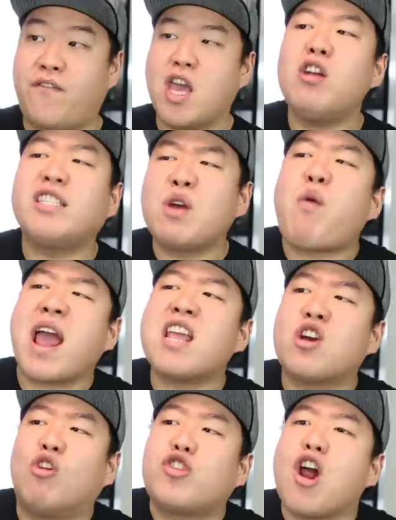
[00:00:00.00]
If you don't see white
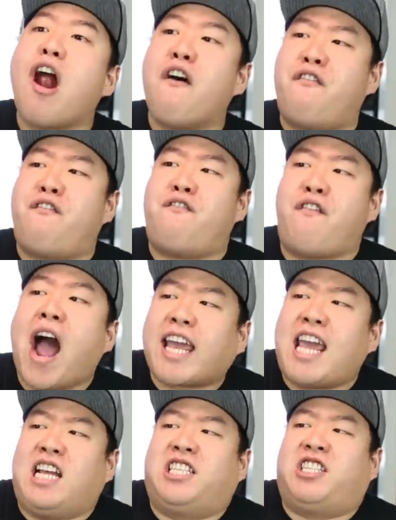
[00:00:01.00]
and gold, you're a
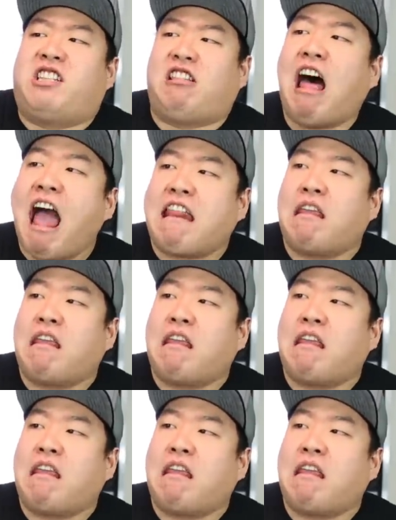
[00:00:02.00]
fucking slut.